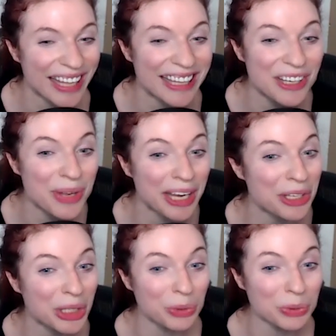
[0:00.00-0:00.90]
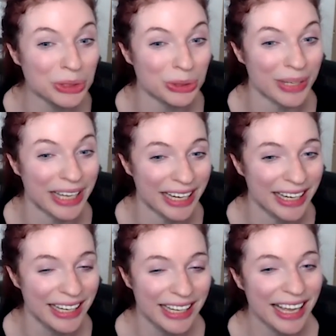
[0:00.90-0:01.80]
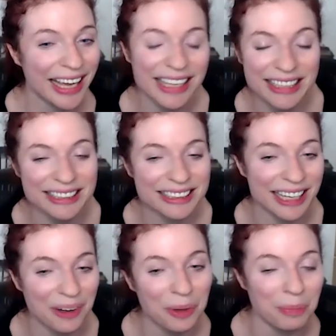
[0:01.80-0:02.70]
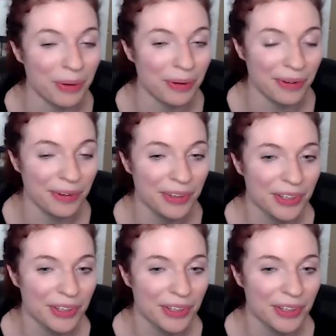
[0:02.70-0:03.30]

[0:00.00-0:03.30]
And then you get used to it. And that's terrible.